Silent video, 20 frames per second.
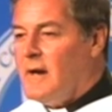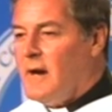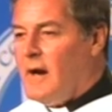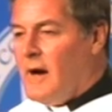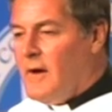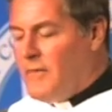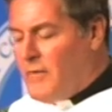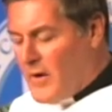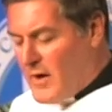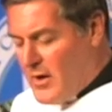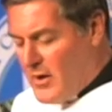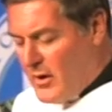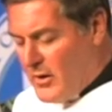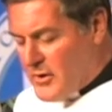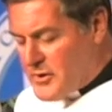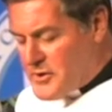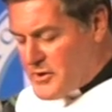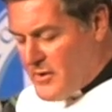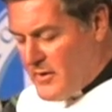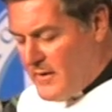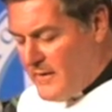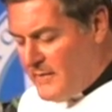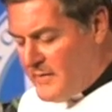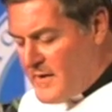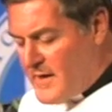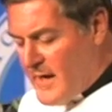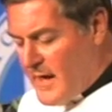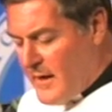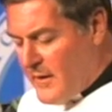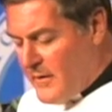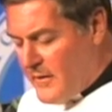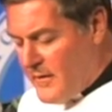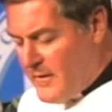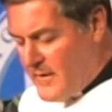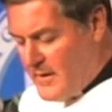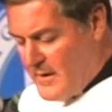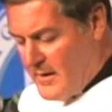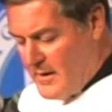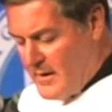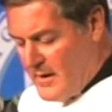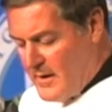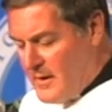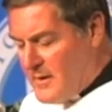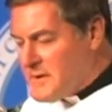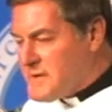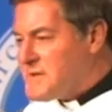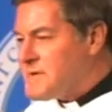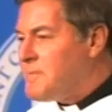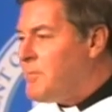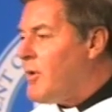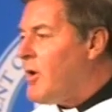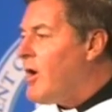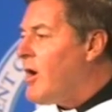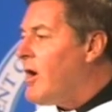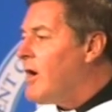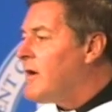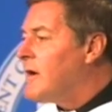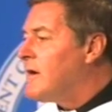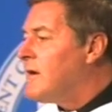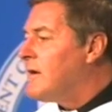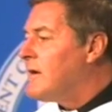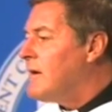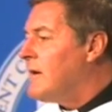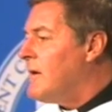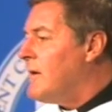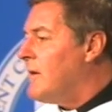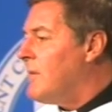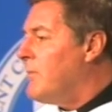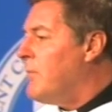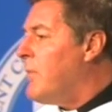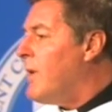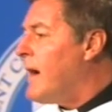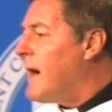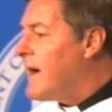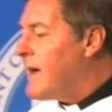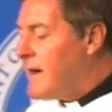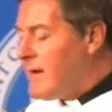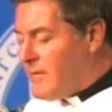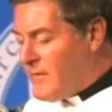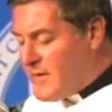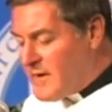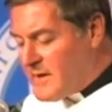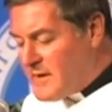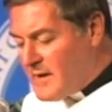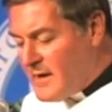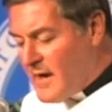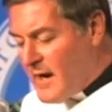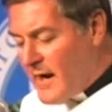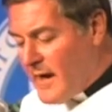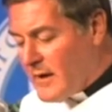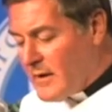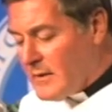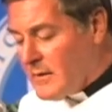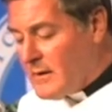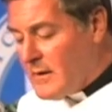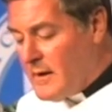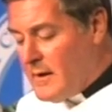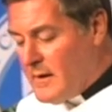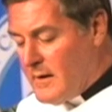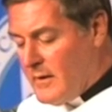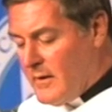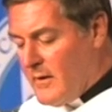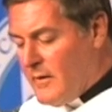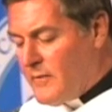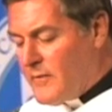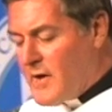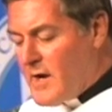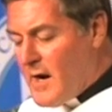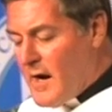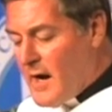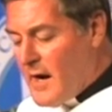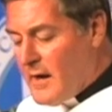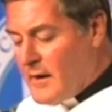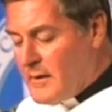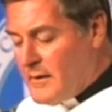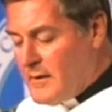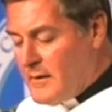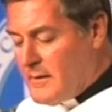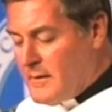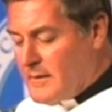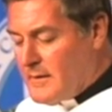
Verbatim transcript: of a culture of death spawned by the denial of God.